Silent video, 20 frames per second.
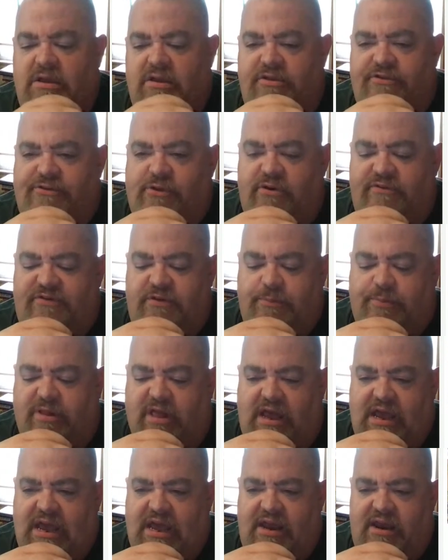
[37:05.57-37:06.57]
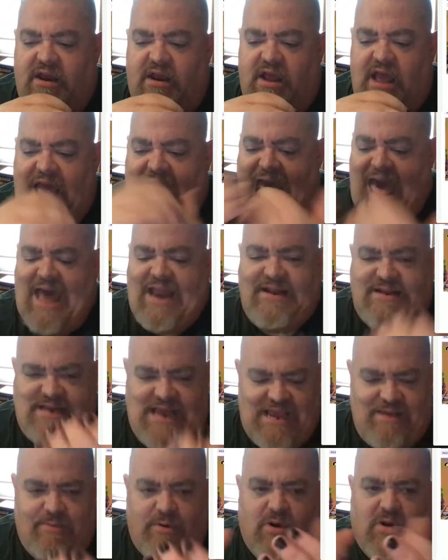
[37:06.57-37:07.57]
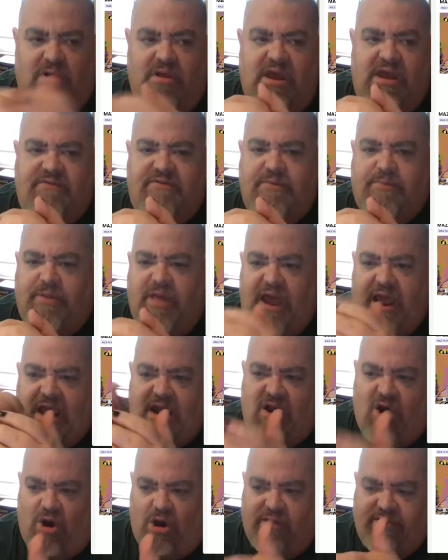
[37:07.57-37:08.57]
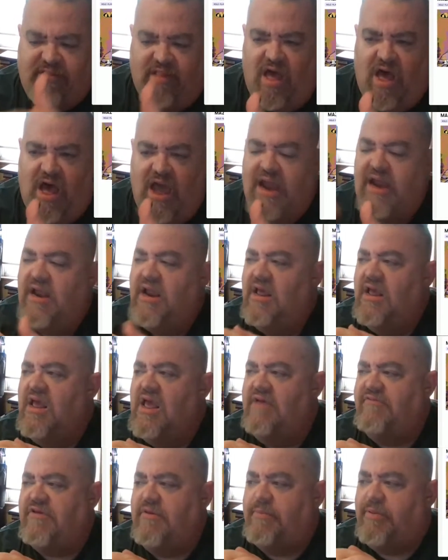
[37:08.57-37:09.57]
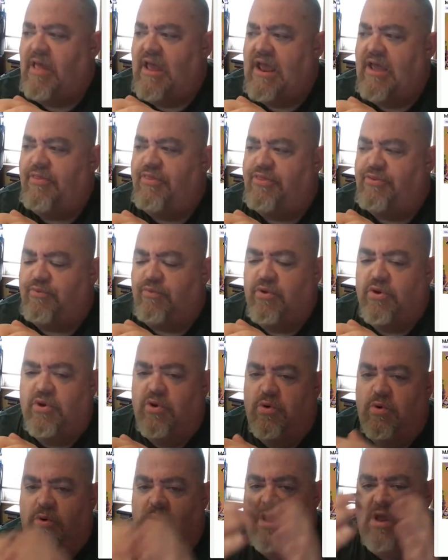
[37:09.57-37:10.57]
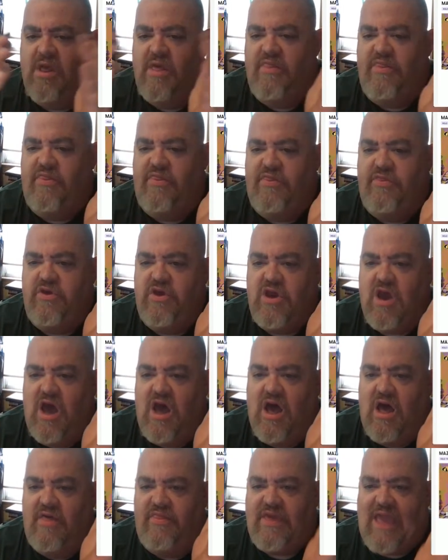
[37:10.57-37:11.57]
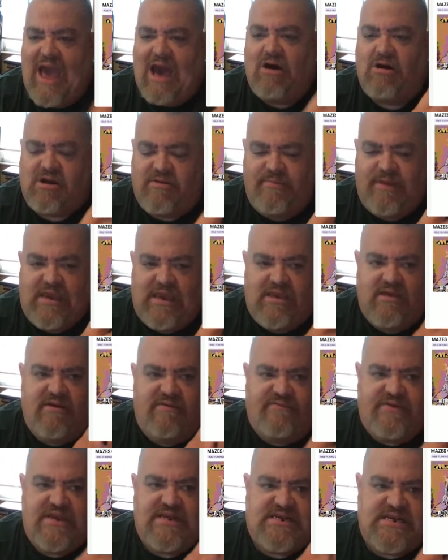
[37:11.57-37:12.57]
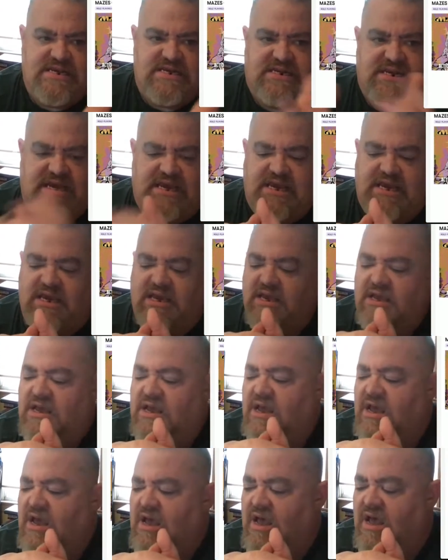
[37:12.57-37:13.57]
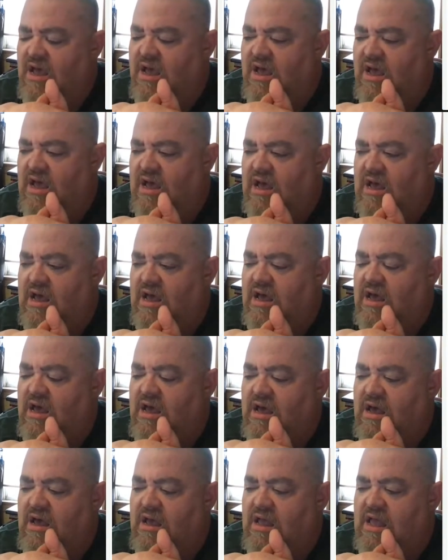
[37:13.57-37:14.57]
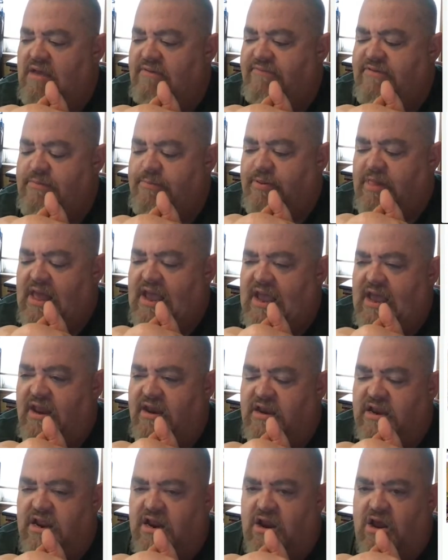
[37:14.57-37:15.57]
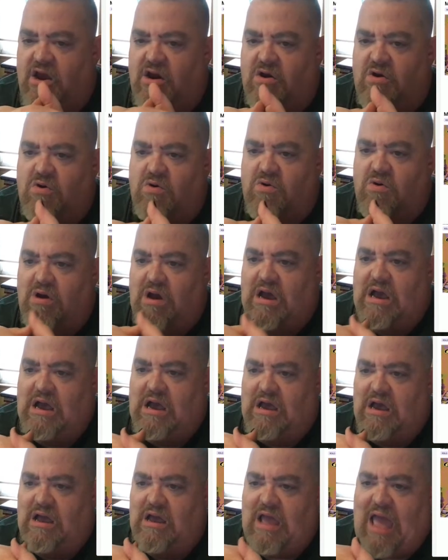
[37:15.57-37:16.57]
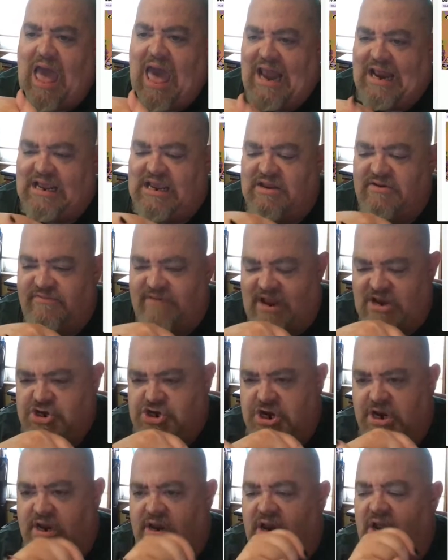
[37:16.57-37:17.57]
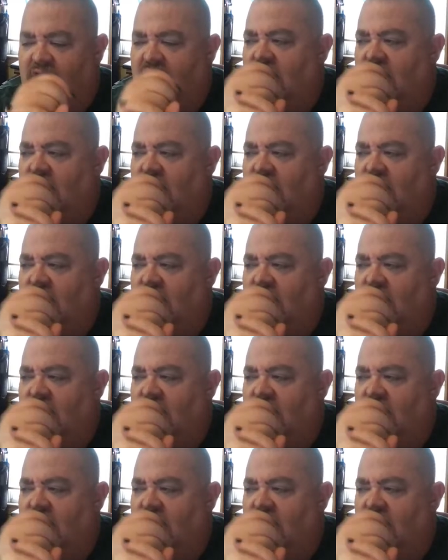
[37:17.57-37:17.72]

So if you play it at a table, if you play it online, if you play it through the Alchemy VTT, if you play it, at a convention,